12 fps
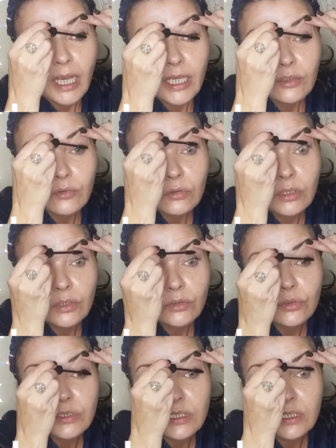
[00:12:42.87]
I only
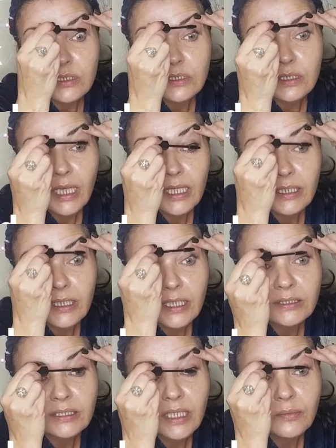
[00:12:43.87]
use this at
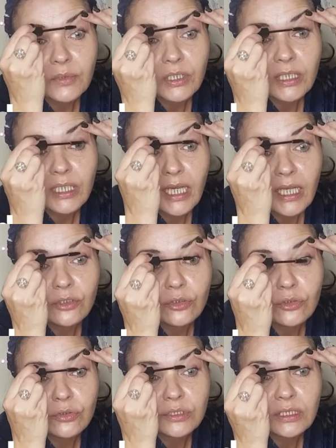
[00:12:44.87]
night time. You can
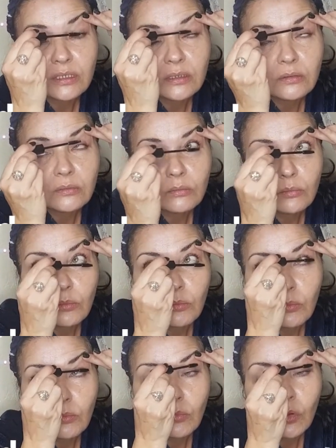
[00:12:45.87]
use it
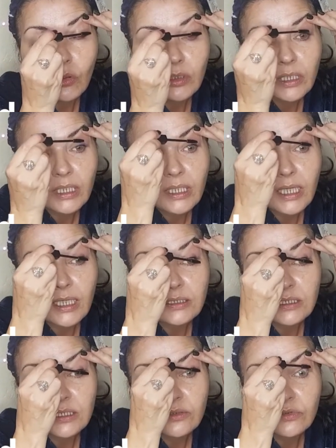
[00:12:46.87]
morning
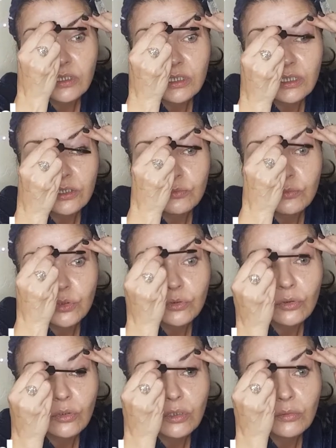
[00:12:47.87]
and evening. You can put
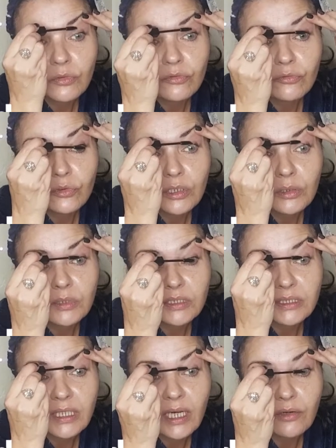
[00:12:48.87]
it on before your
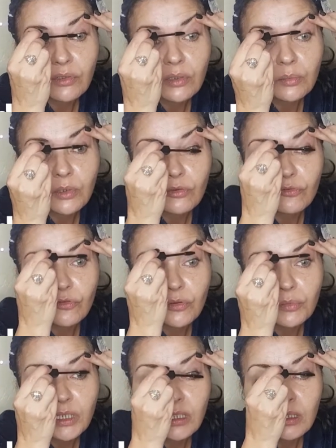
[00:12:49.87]
mascara, but for
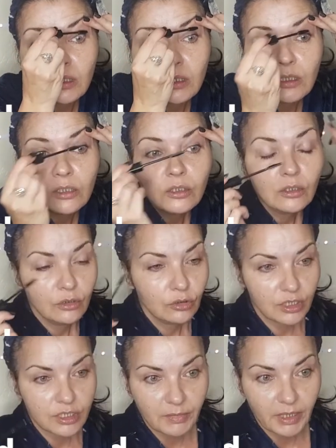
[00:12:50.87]
me,
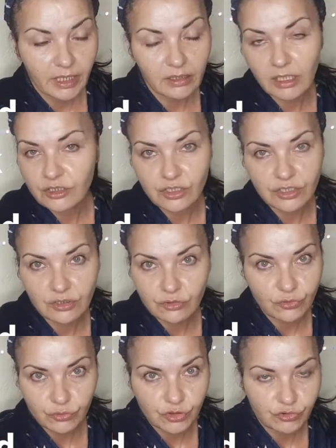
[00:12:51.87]
because my eyelashes are
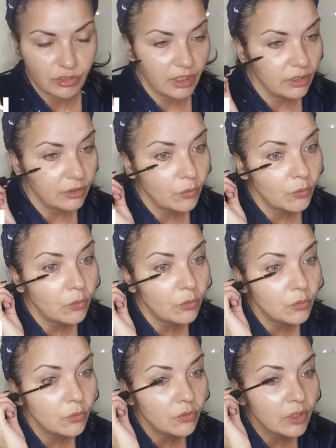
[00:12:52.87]
so straight,
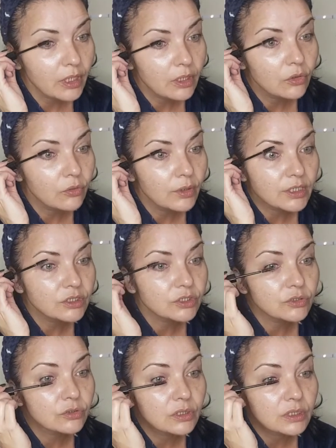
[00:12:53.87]
no no thank you. I
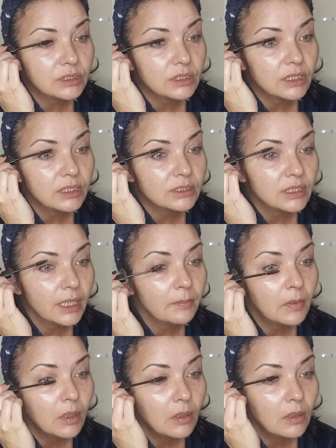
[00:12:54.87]
just do this at night
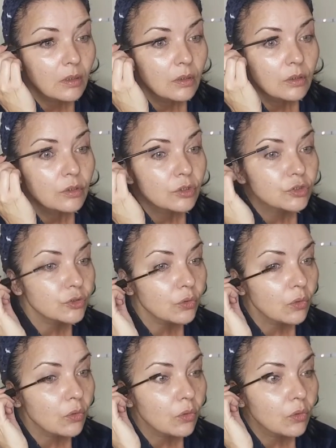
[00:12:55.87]
time.
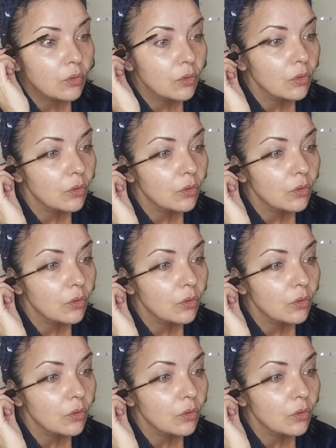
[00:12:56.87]
So,